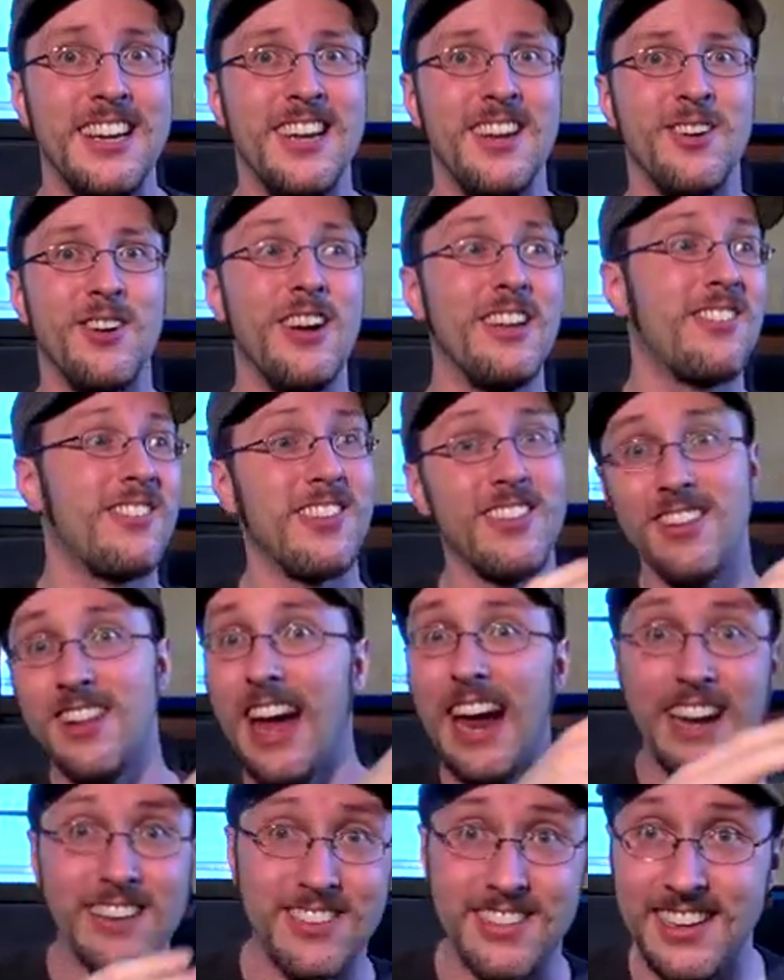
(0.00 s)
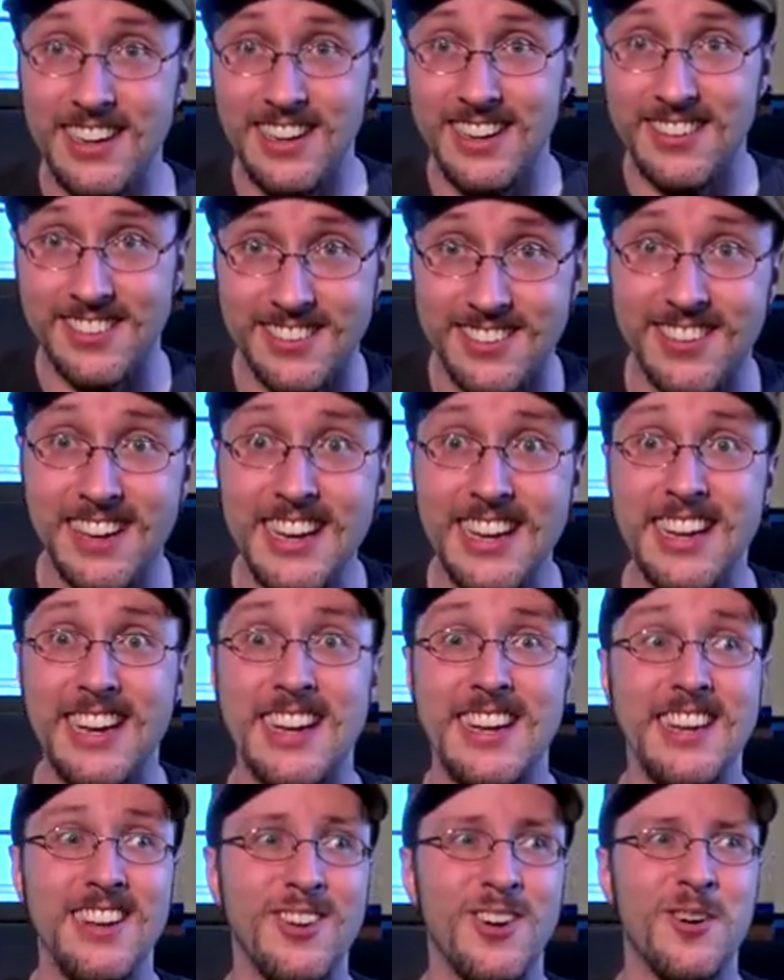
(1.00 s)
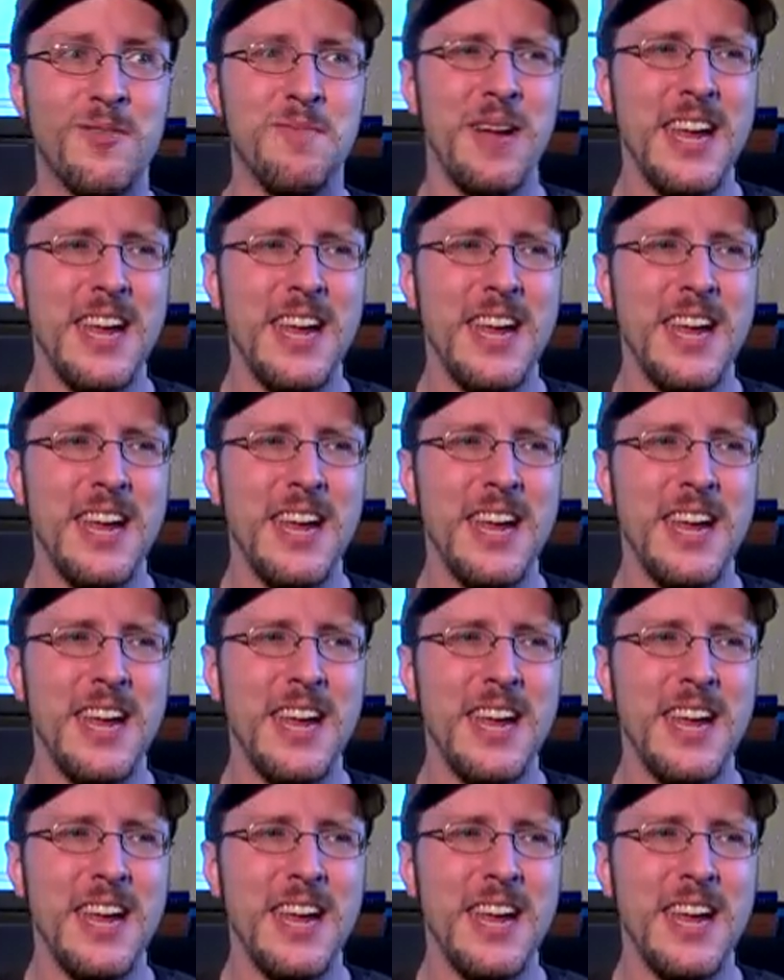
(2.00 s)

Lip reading: That's the last thing you see.